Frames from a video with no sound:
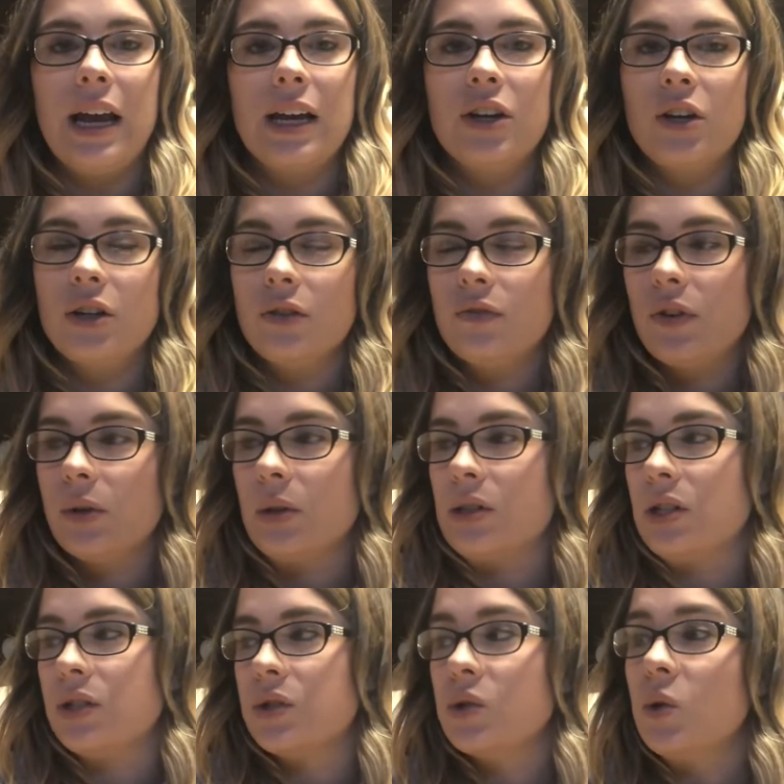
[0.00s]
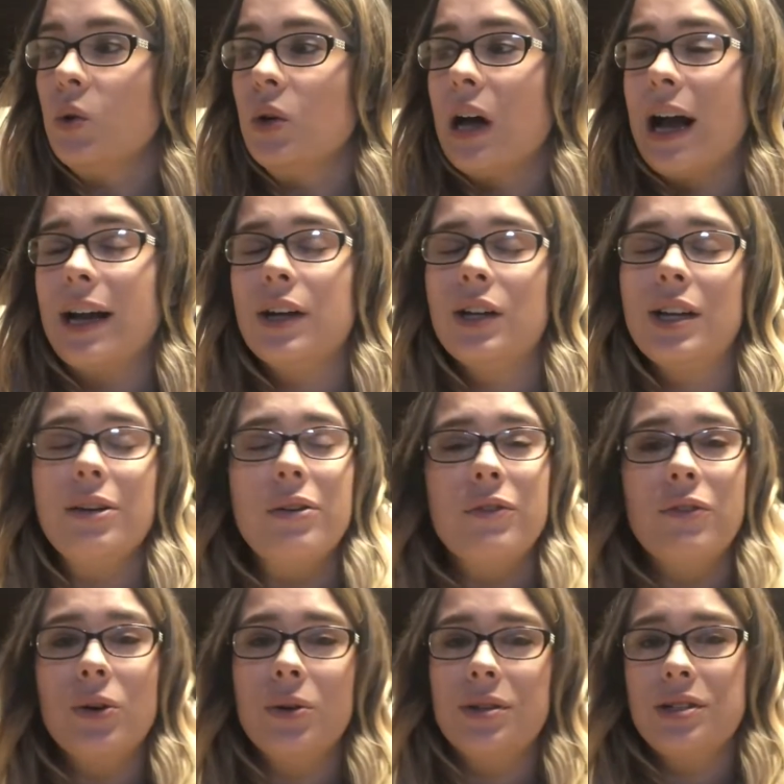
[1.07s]
I couldn't focus on school. I couldn't even
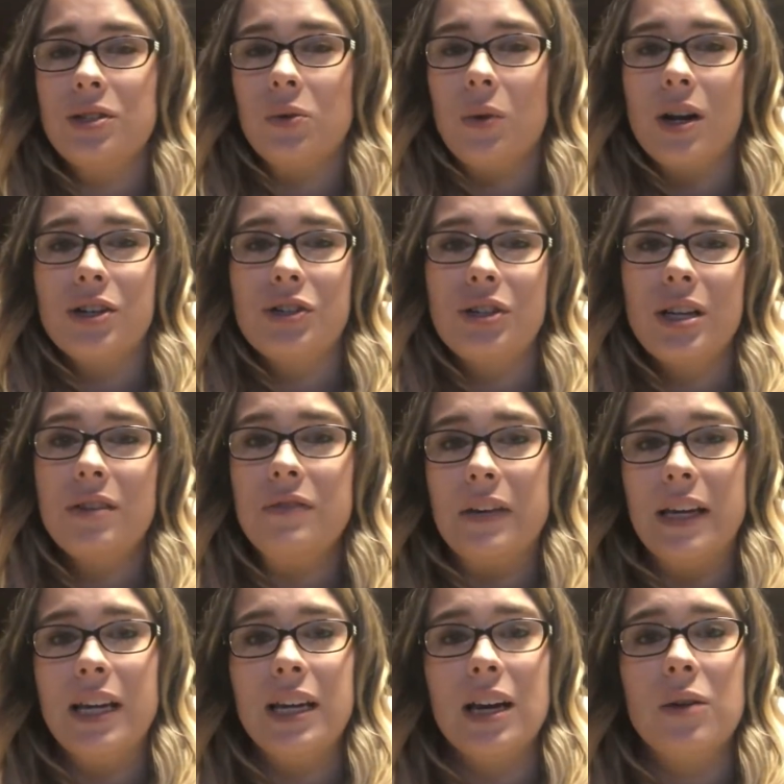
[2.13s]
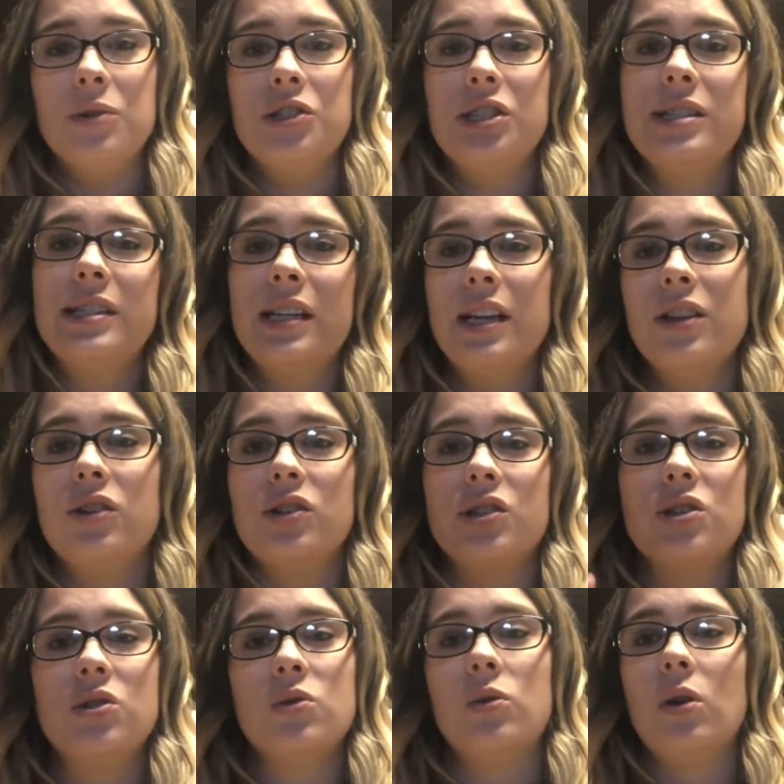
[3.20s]
focus to watch TV. I was just sitting there
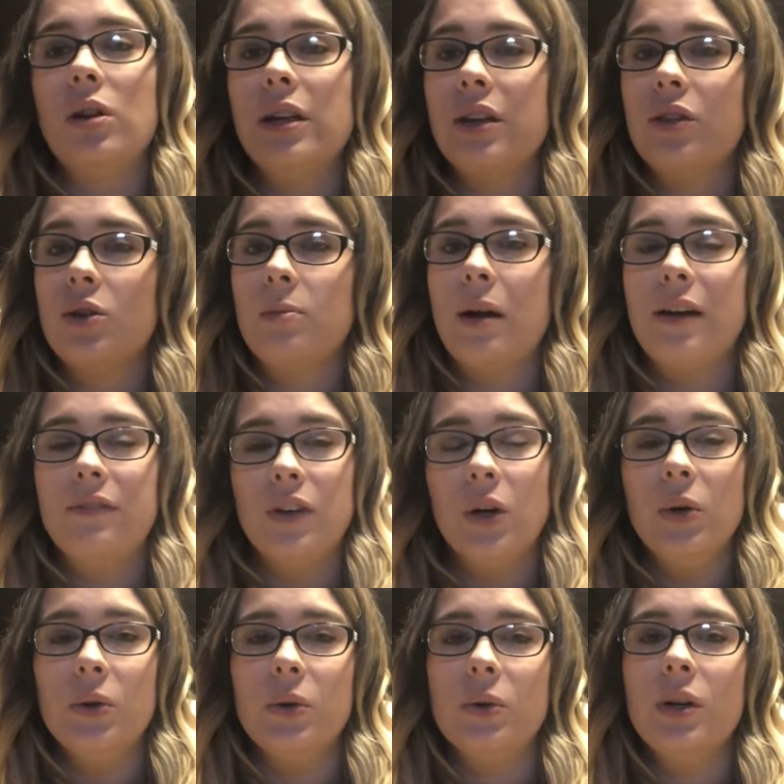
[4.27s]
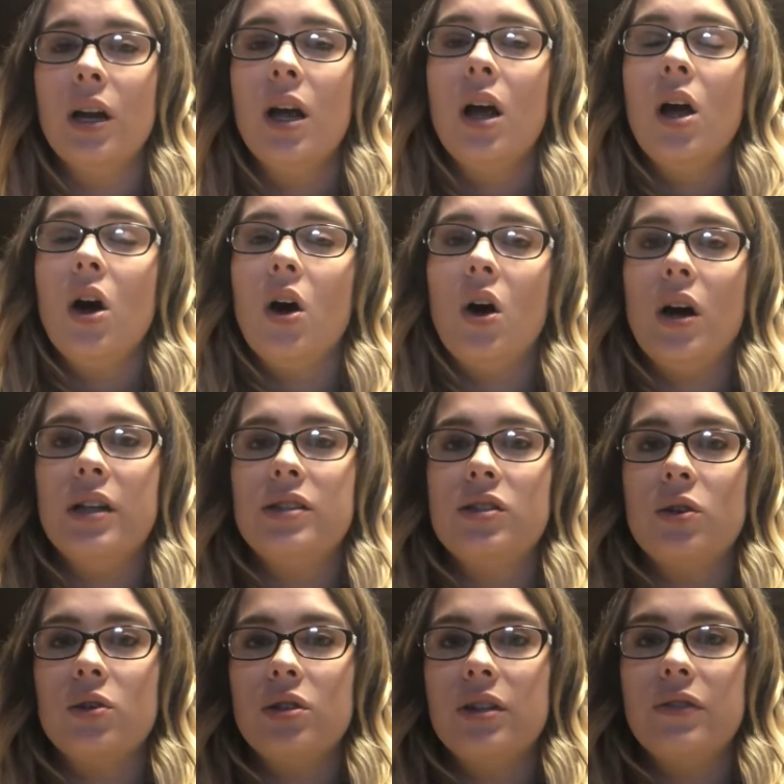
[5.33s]
scrolling through my phone on
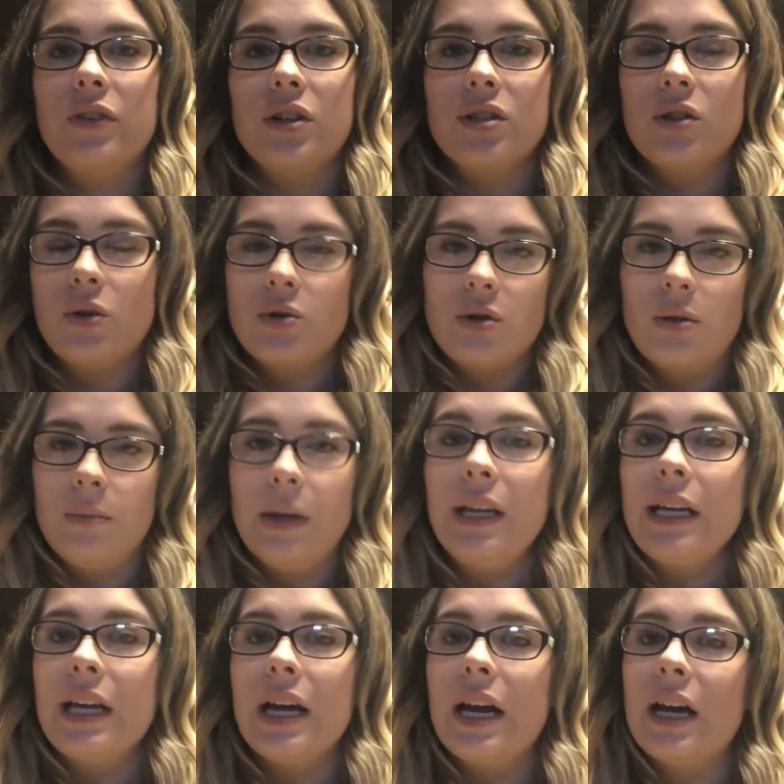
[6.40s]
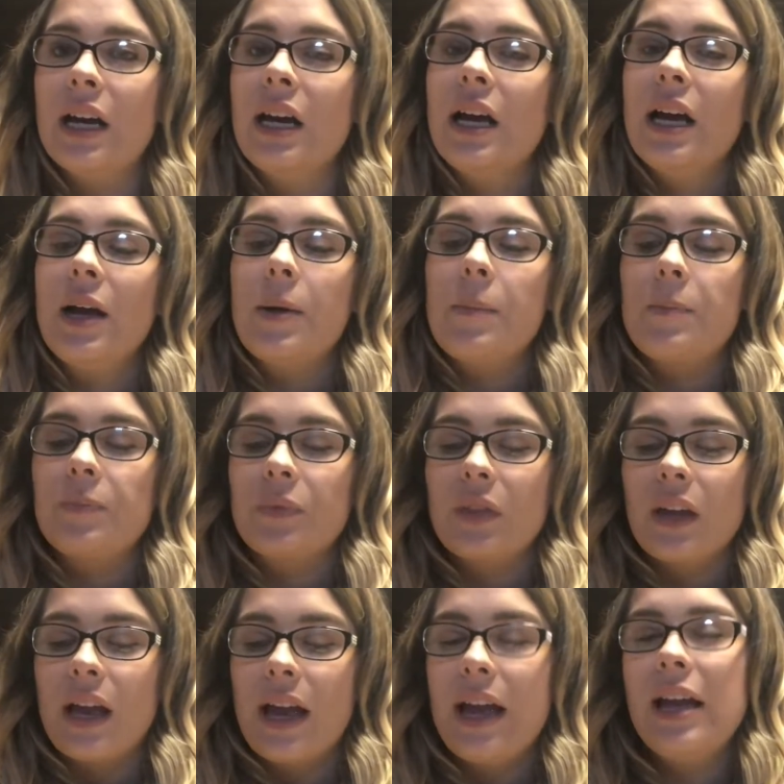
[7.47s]
different social media,
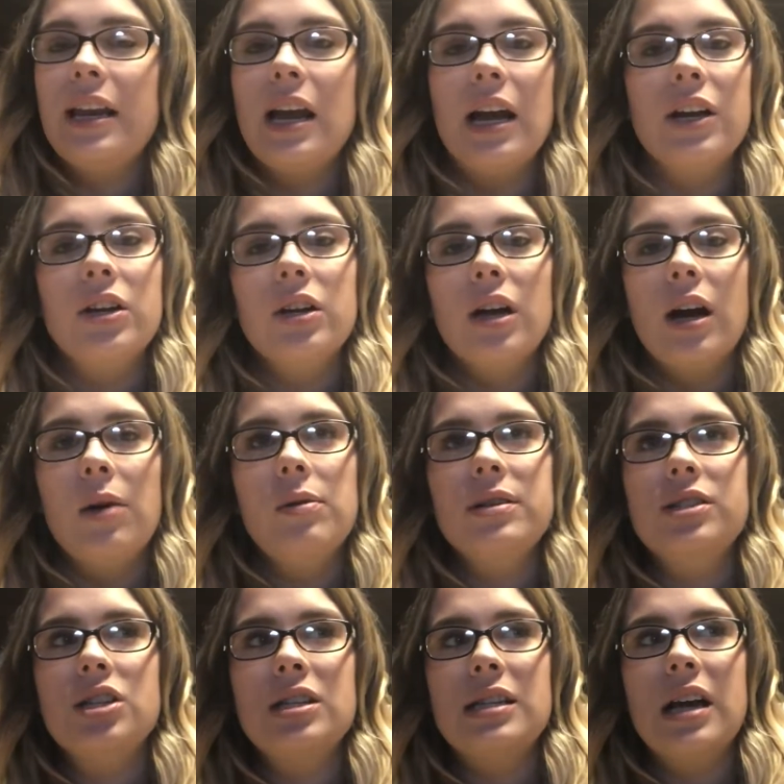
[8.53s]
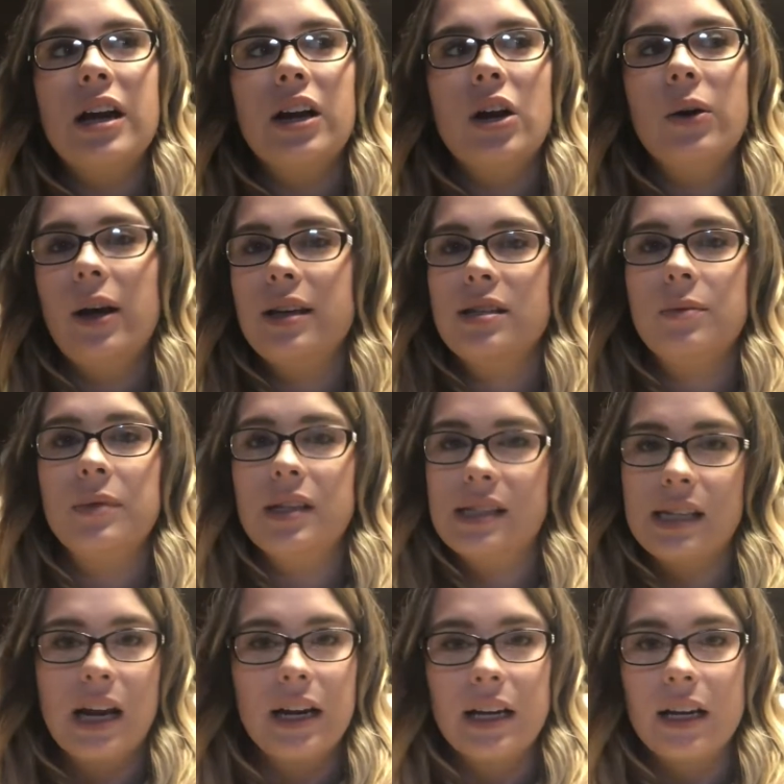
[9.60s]
and I was just like, okay,
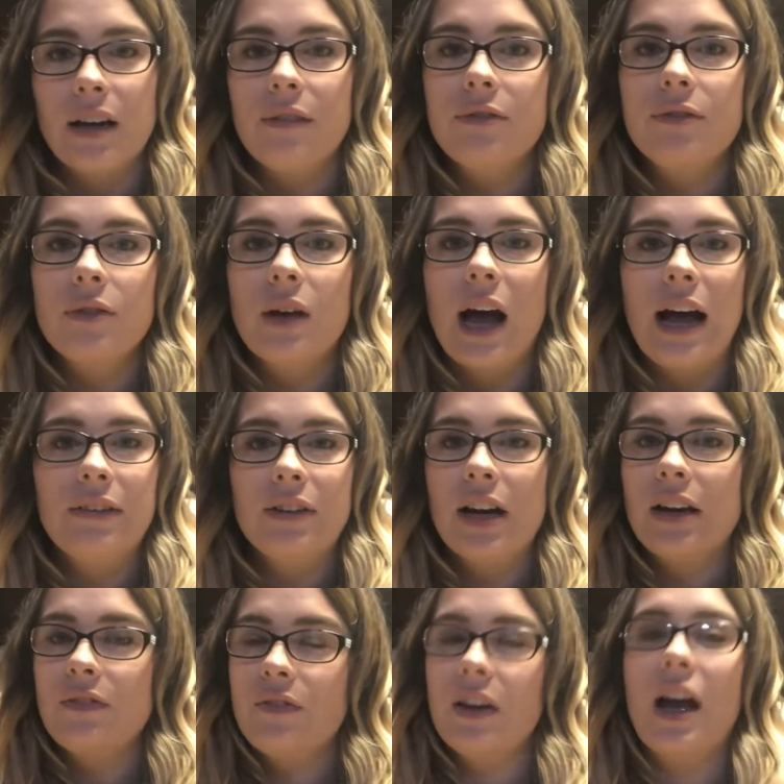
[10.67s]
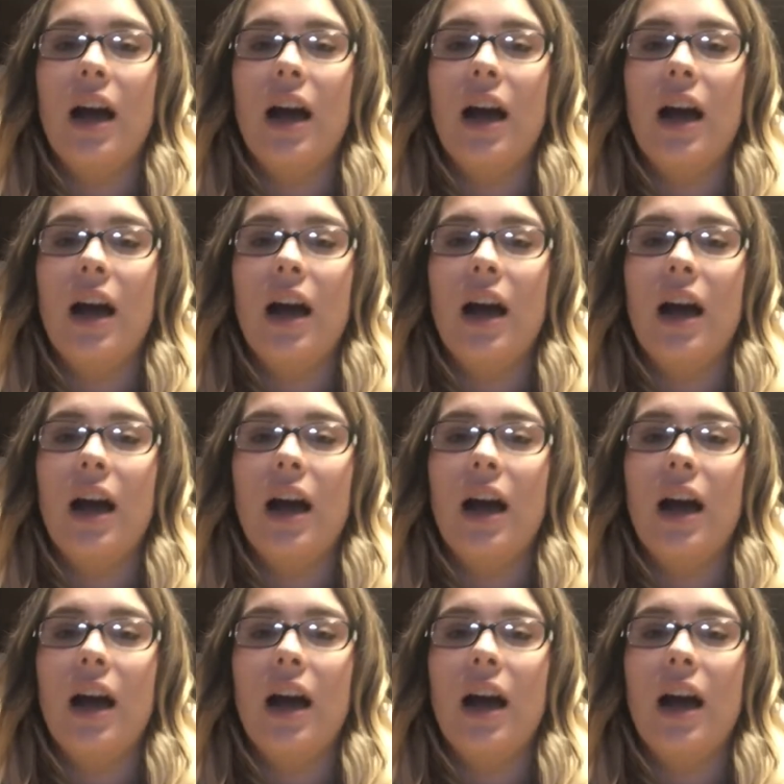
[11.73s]
something's got to give. I've got